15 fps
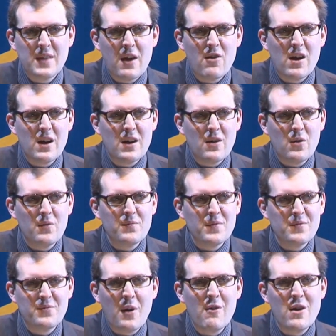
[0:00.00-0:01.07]
There are
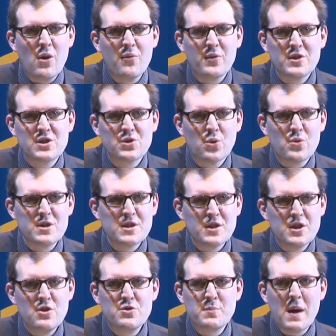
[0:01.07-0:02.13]
very often stories
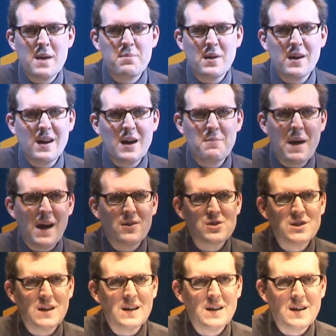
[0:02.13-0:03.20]
in the newspaper
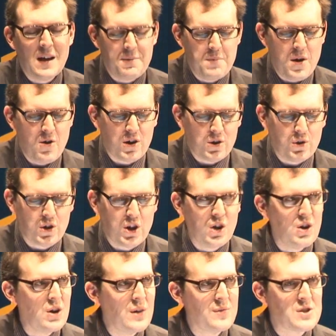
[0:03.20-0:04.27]
about a miracle
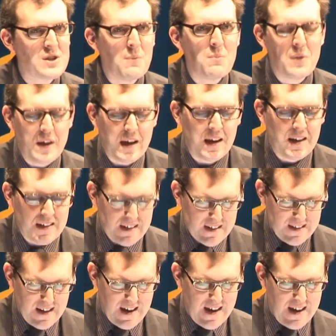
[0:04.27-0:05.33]
cure for something,
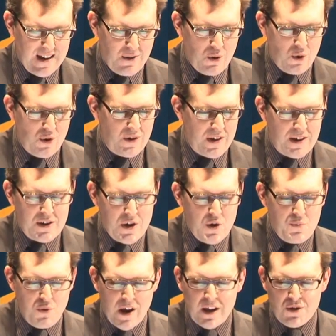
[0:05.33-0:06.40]
or a
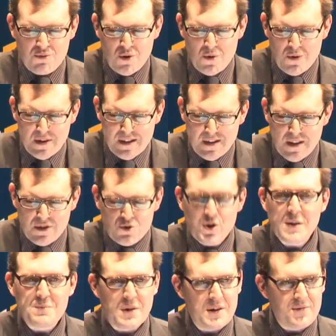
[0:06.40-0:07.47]
new breakthrough in the
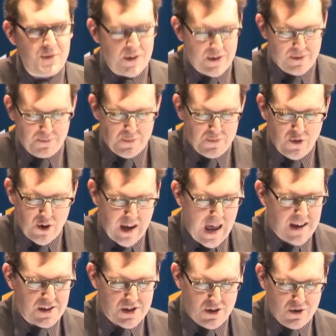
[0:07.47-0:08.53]
treatment for
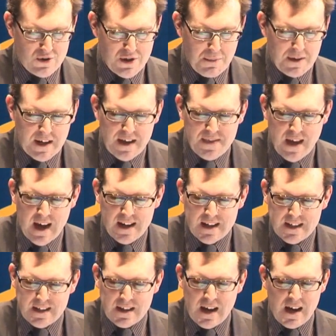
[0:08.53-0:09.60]
cancer or something like
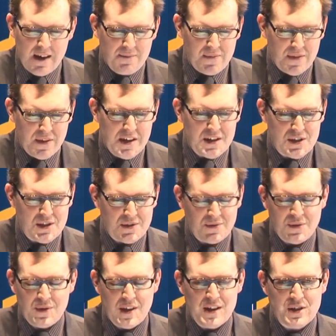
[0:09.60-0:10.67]
that.
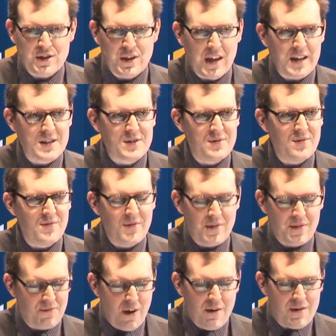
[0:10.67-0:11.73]
These things
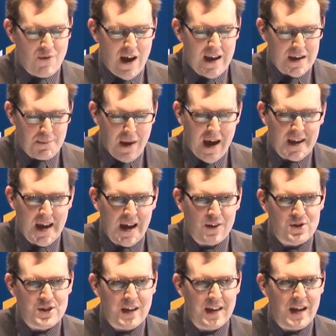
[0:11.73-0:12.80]
very rarely pan
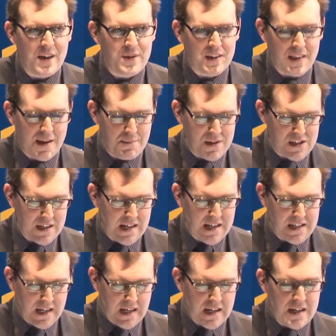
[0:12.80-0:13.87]
out, and I think they're
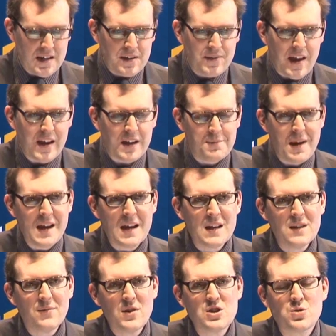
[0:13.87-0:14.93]
misleading. They can make
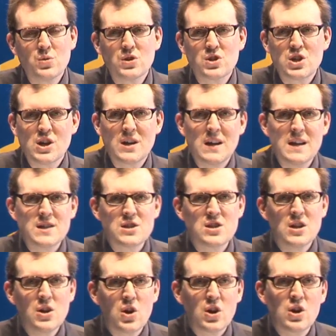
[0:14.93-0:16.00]
individual
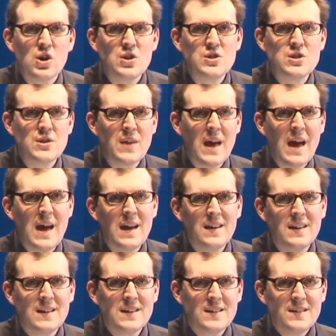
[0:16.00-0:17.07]
journalists look good to their
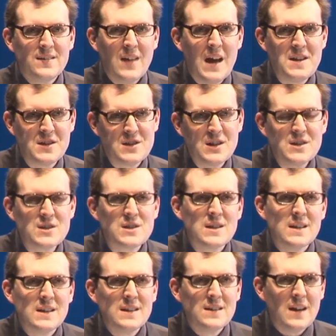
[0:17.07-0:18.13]
editors,
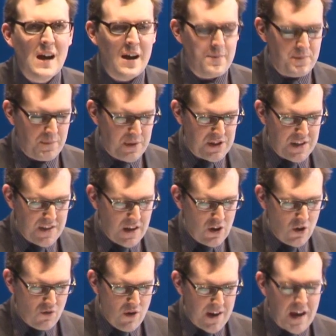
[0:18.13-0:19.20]
but in the
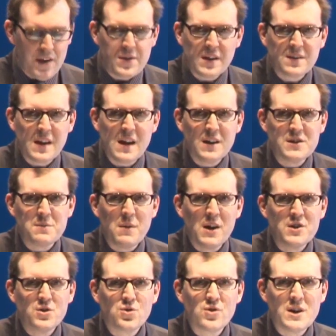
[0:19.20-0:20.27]
long run, I think they
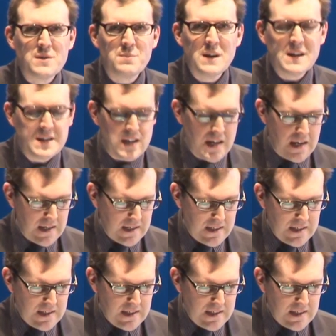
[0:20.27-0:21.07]
undermine your credibility.